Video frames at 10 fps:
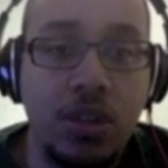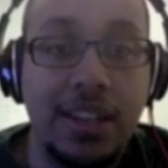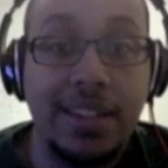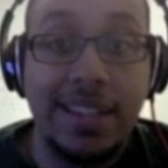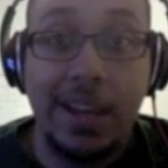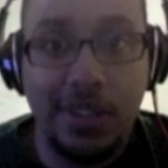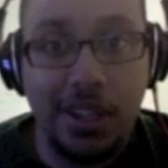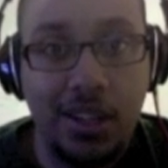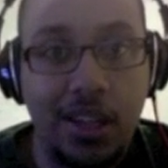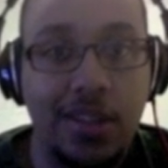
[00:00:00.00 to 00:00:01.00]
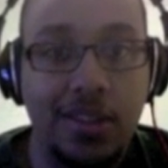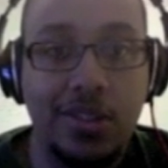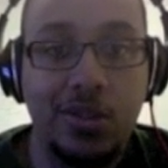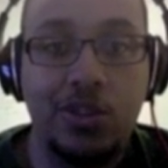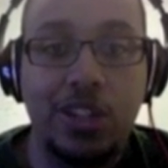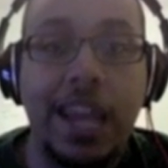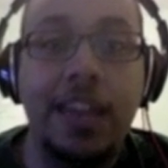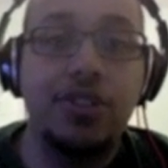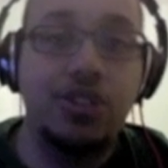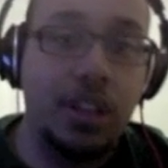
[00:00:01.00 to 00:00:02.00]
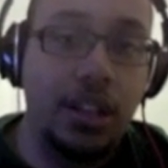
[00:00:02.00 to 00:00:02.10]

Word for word: delta, this new change